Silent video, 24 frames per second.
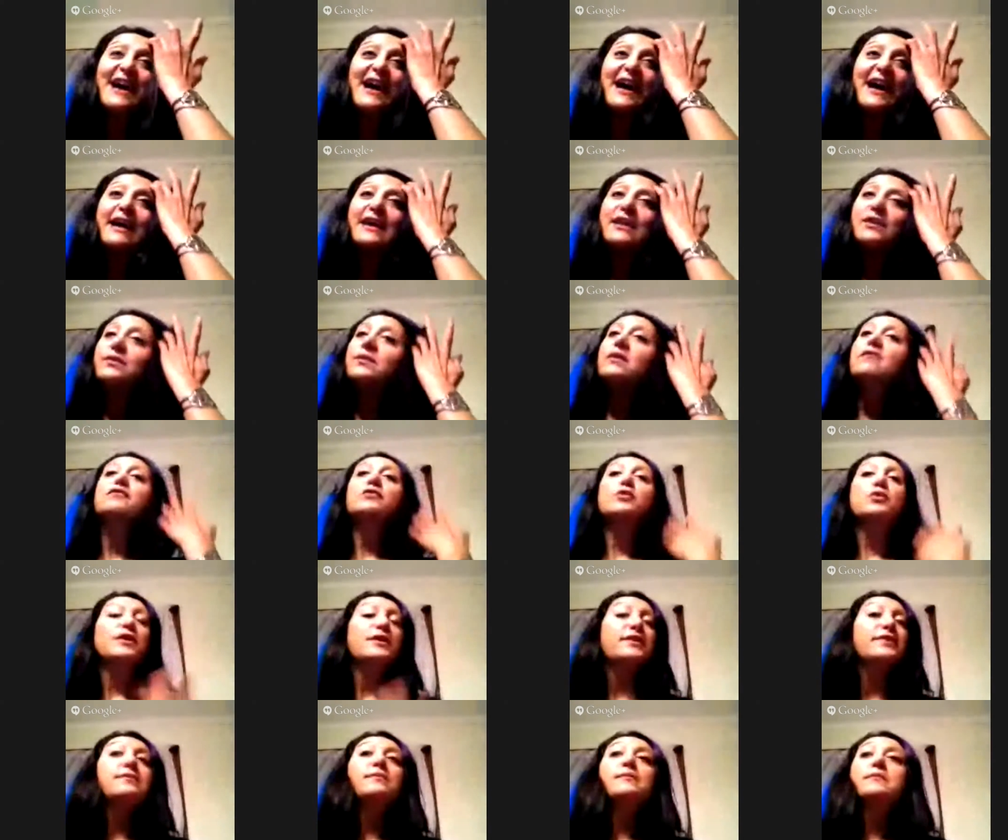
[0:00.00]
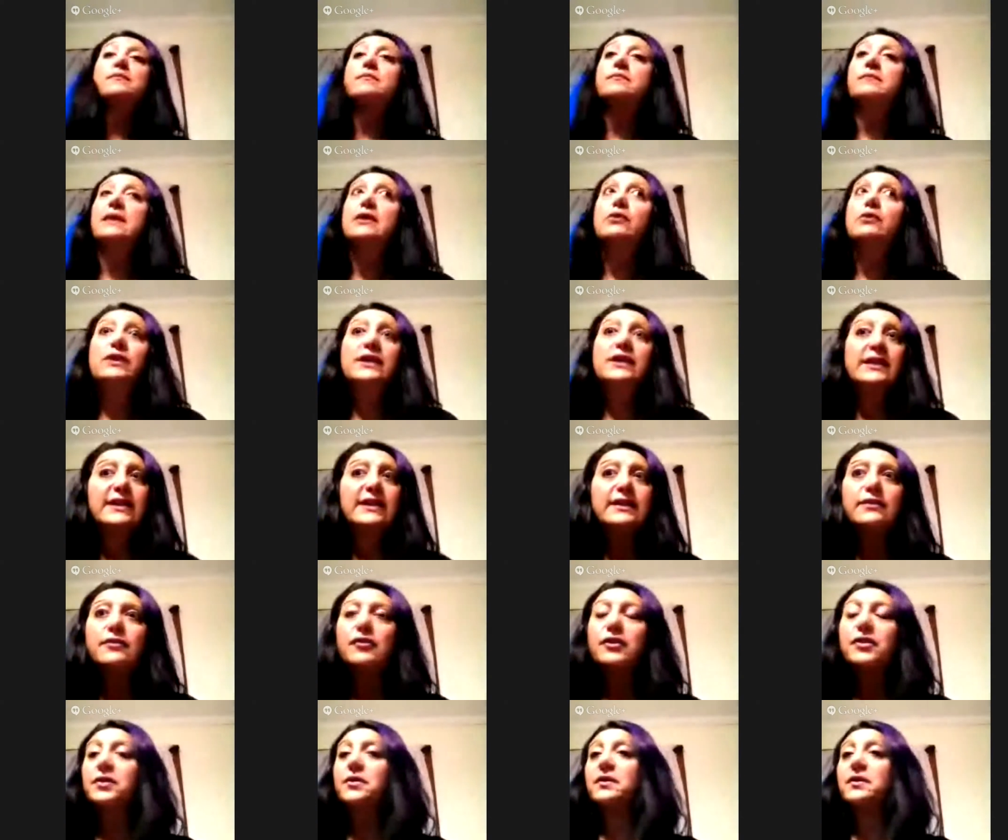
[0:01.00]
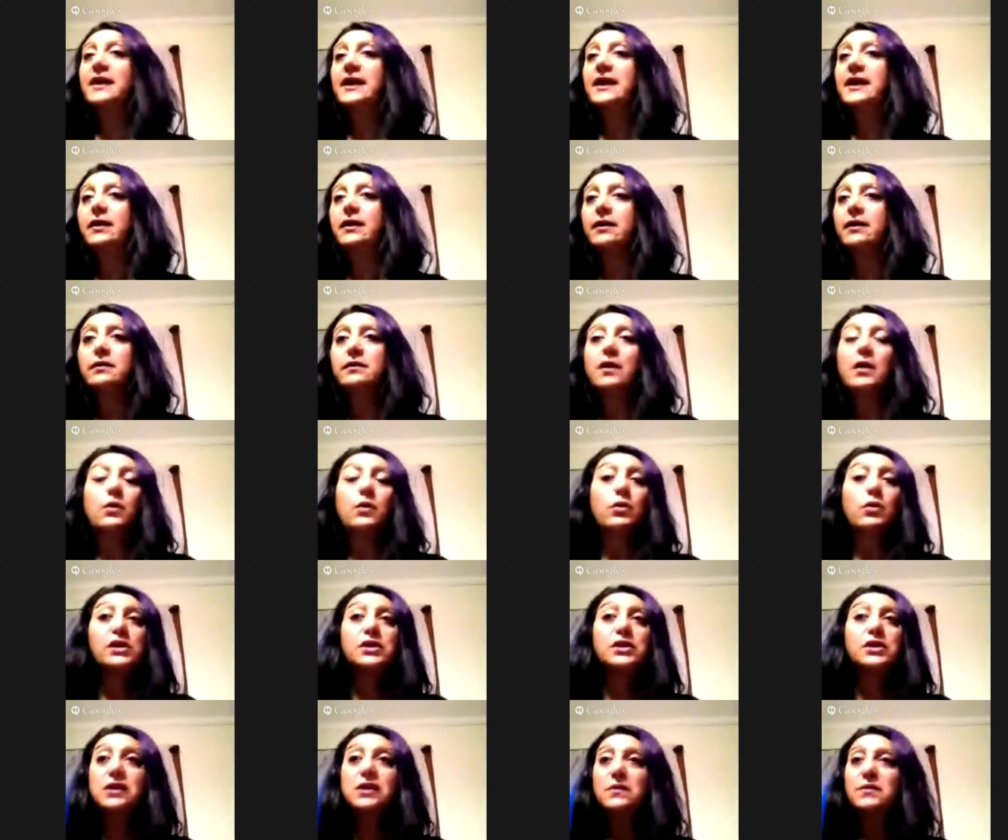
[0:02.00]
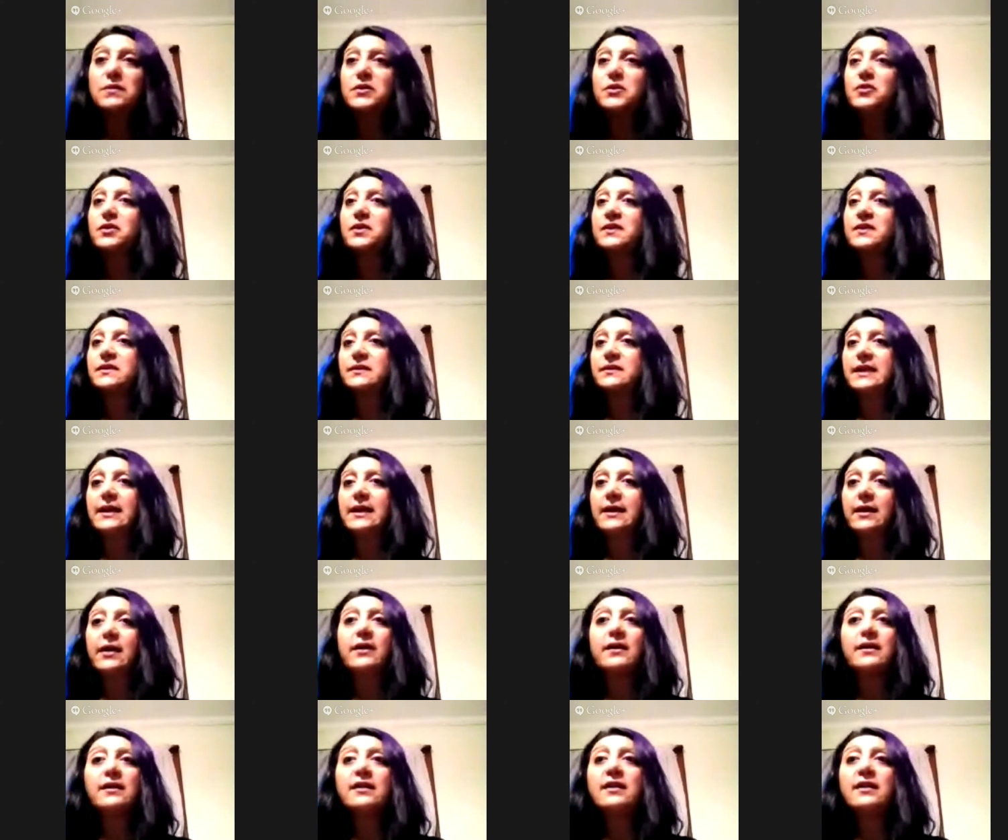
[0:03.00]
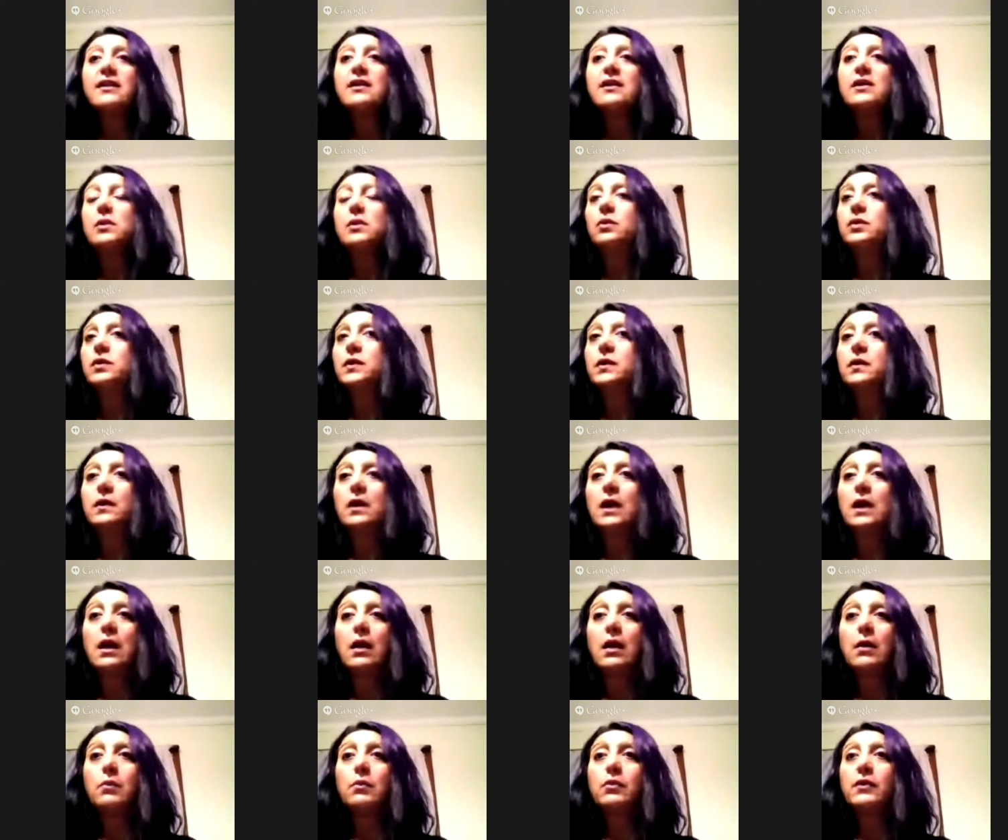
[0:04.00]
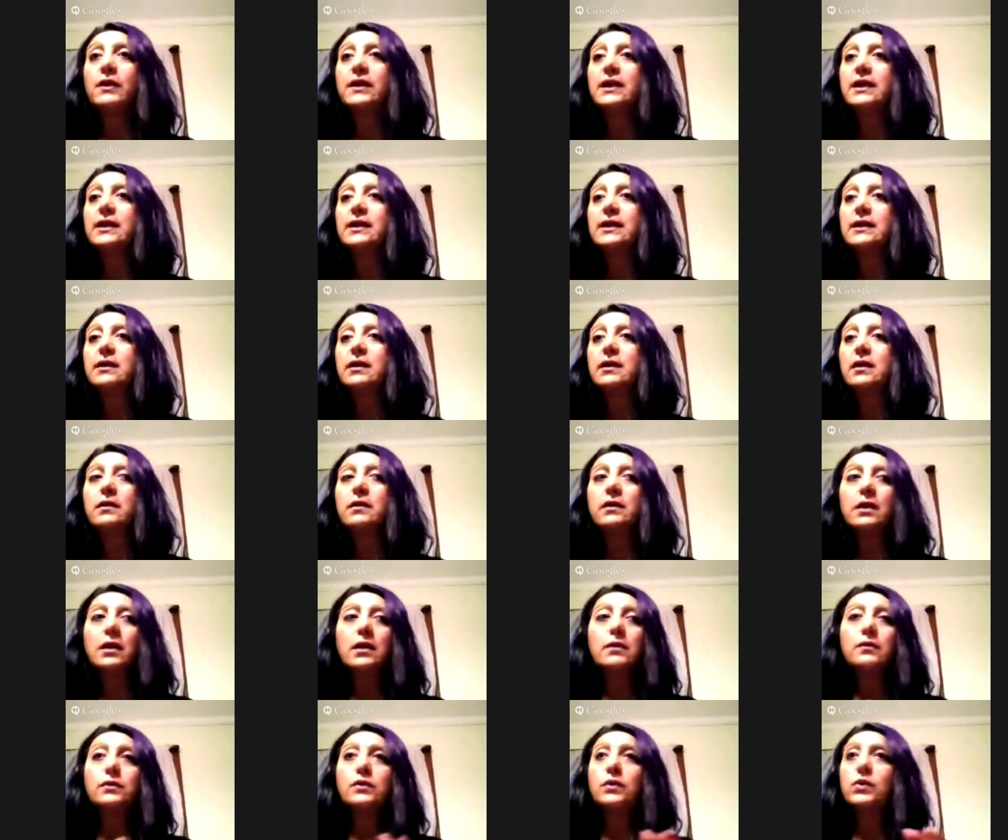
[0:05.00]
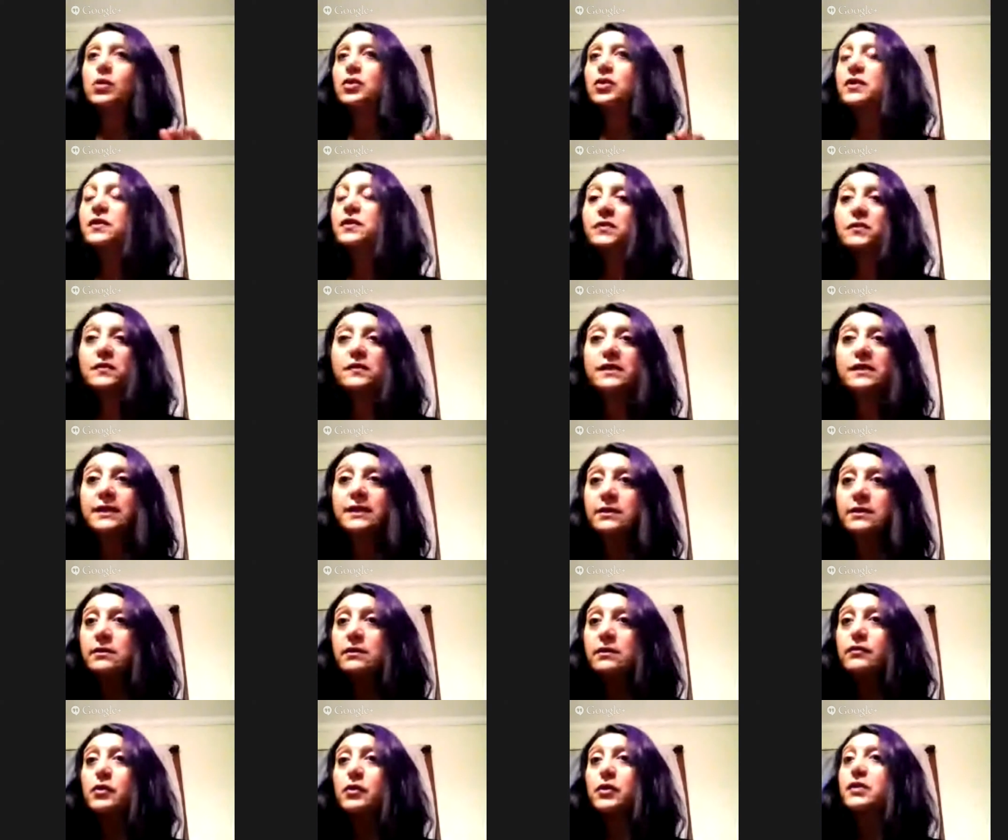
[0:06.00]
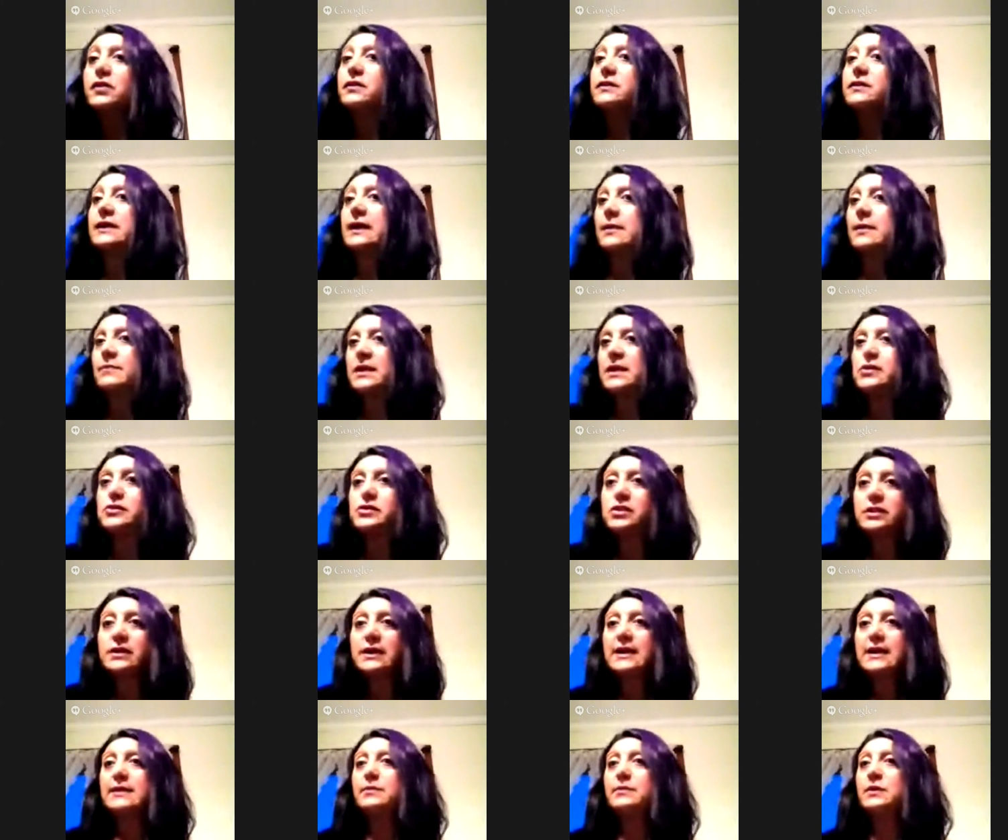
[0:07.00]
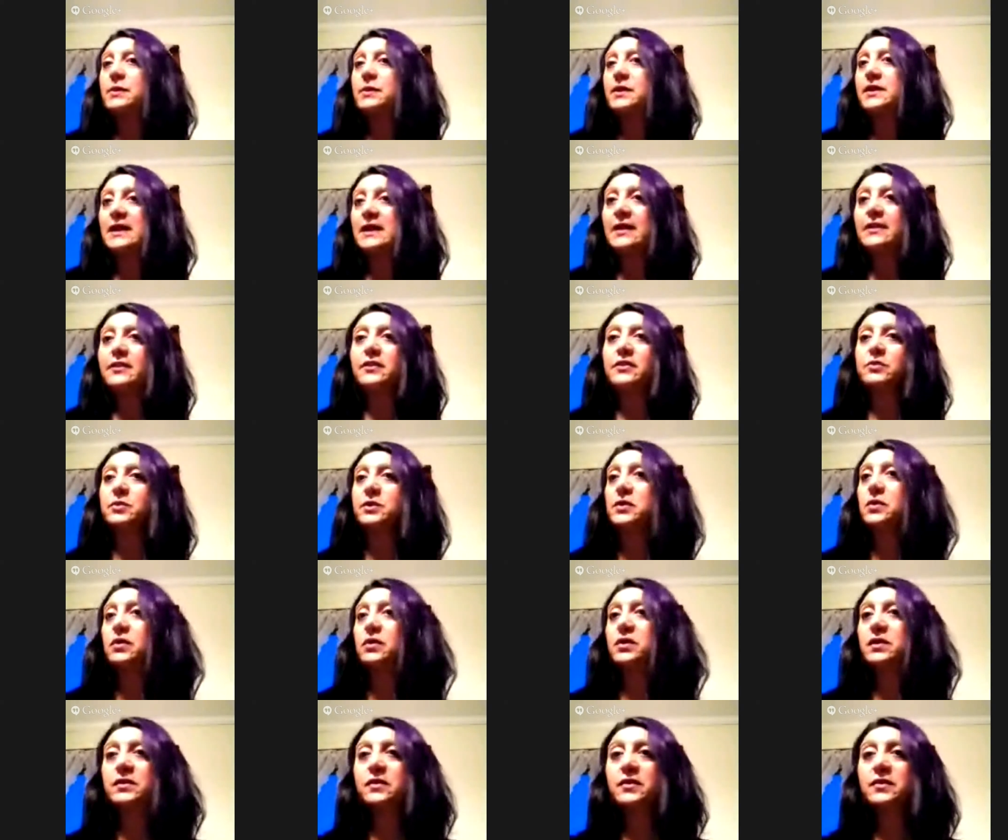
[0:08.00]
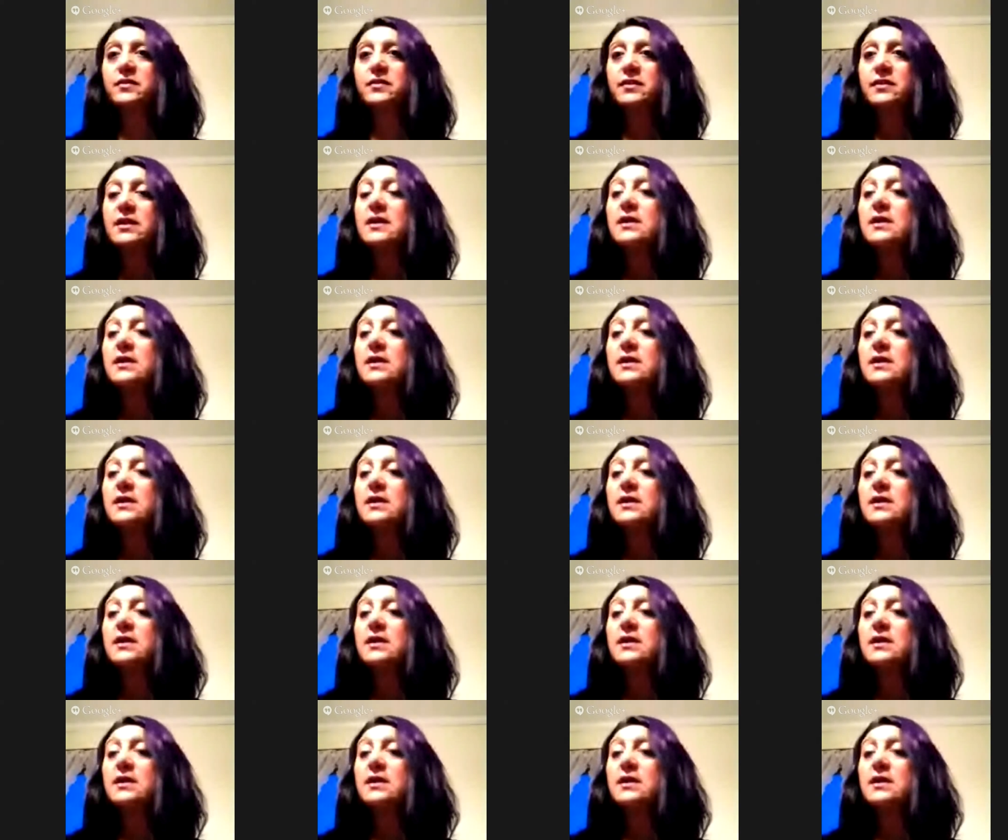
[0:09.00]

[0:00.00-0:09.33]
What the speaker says: And of course, my readings are still there. Our workshops are still there. We're bringing new crystals in, of course, because I had mentioned I am obsessed with crystals.